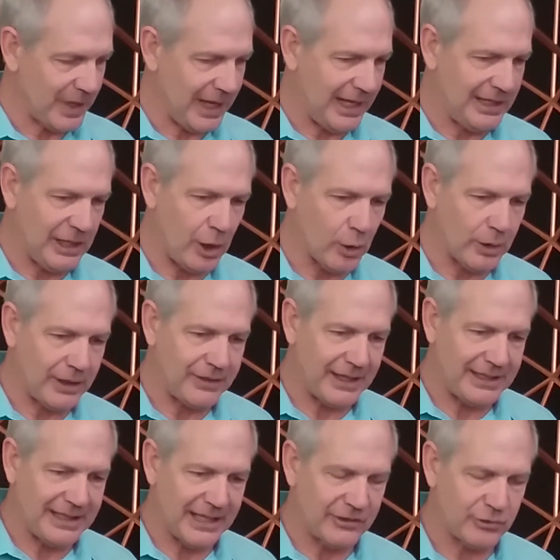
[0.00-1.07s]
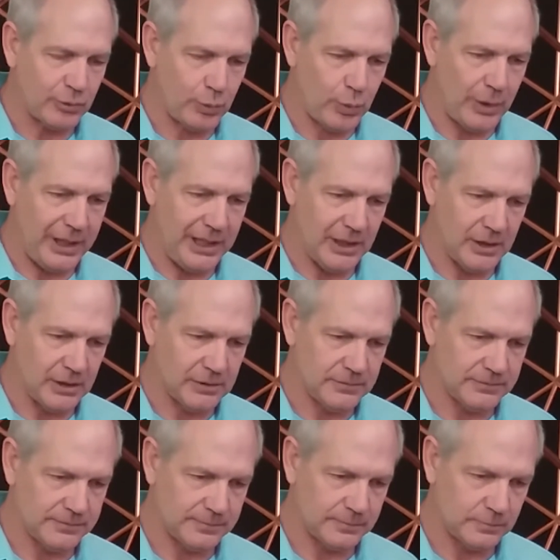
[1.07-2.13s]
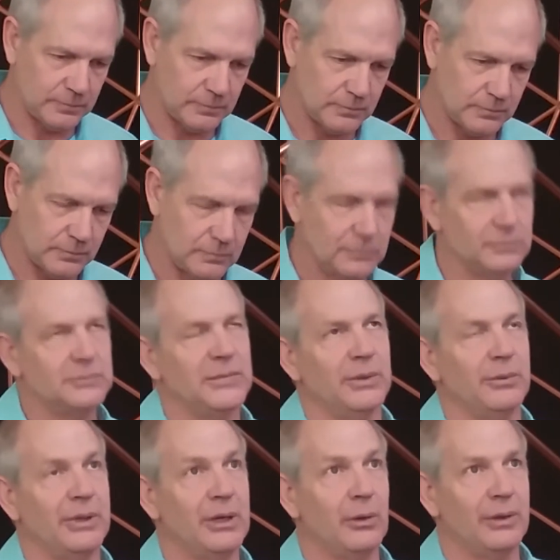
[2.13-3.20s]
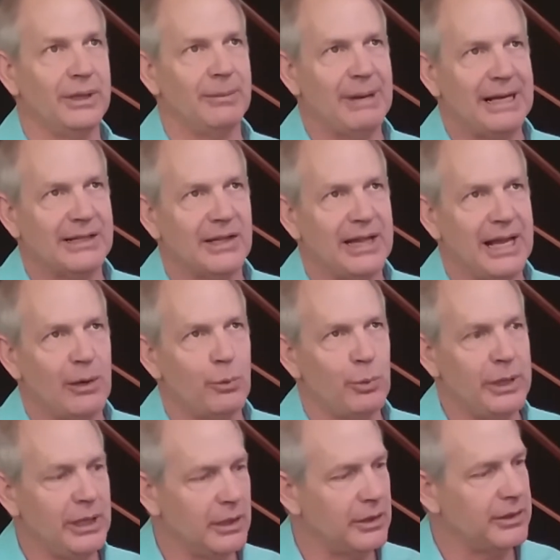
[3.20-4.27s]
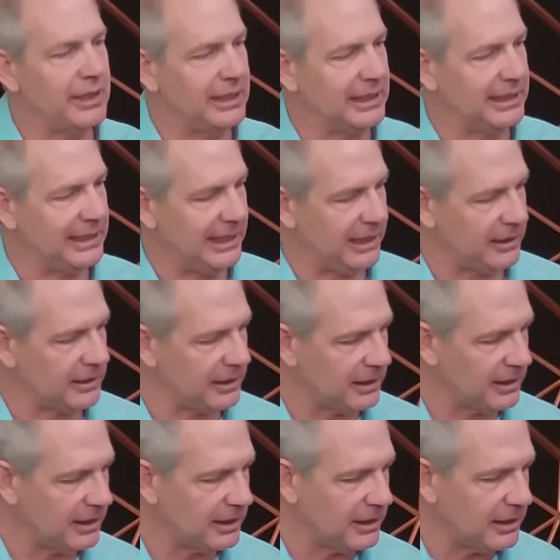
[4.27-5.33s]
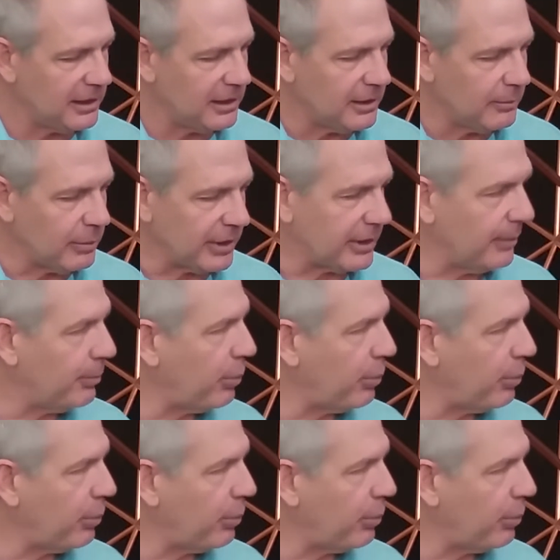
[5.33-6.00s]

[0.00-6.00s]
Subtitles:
And the only thing that's real, we'll get back to that real thing again, but the